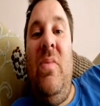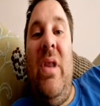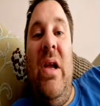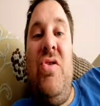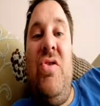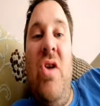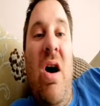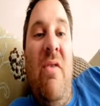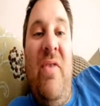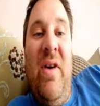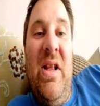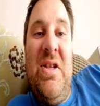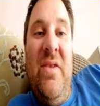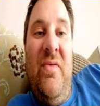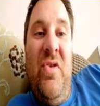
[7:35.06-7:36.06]
It's not a
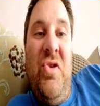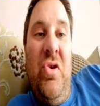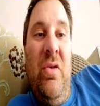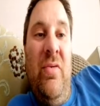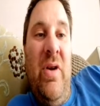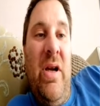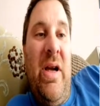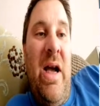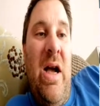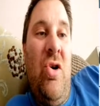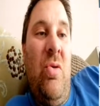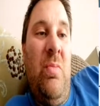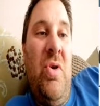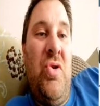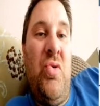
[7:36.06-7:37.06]
fallacy for jewellery and car
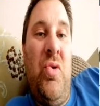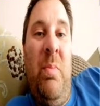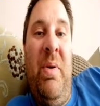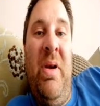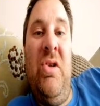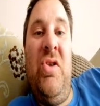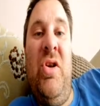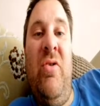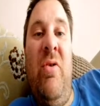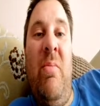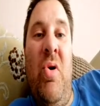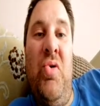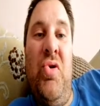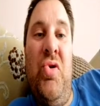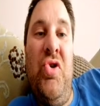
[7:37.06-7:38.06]
companies to appeal to your
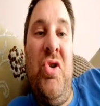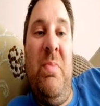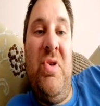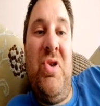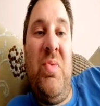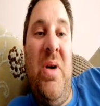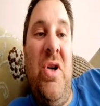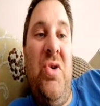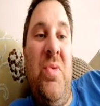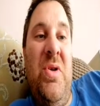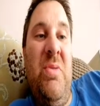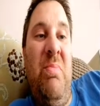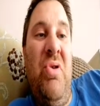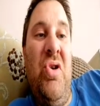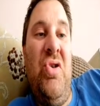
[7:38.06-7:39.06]
emotions to persuade you
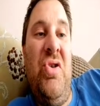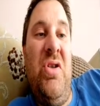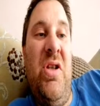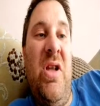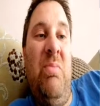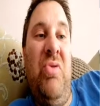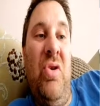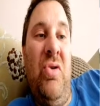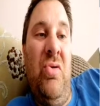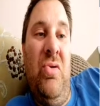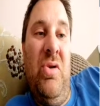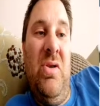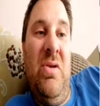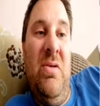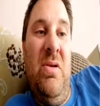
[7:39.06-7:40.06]
into purchasing their
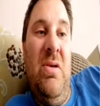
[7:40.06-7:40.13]
product.